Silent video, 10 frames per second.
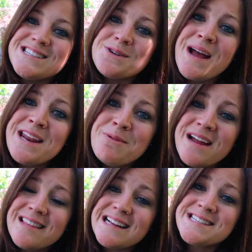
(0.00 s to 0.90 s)
So
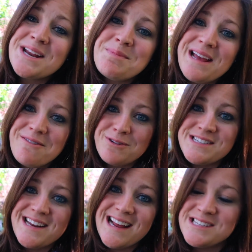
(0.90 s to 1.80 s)
anyway, that's gonna be it for
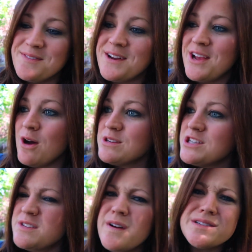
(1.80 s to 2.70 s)
today's video. It
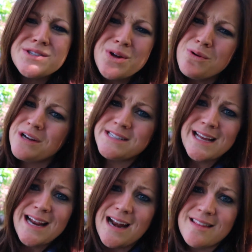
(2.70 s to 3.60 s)
just felt so good to
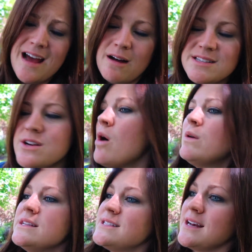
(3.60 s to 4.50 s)
get out of the house. It
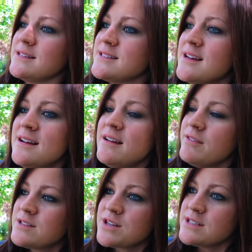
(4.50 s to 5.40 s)
always does. It
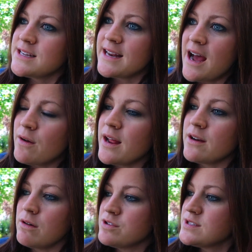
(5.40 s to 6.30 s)
feels good to get out
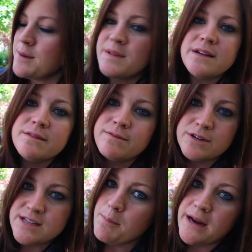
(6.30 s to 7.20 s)
and go do something for
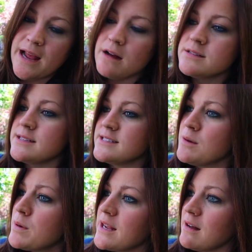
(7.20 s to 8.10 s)
somebody else in
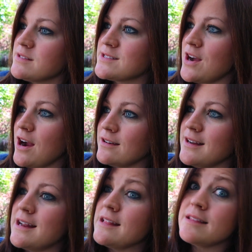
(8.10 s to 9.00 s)
somebody else's garden
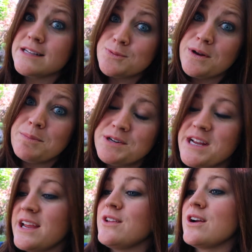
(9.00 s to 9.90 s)
and in this one in
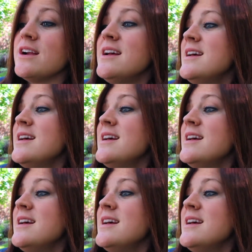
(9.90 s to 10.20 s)
particular